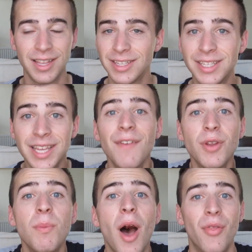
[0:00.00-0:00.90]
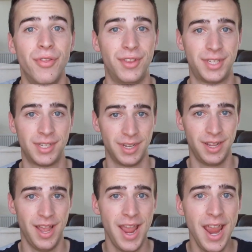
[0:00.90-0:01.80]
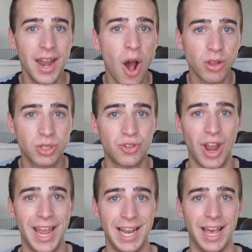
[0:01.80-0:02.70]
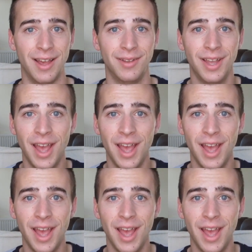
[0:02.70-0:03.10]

7 months in Australia,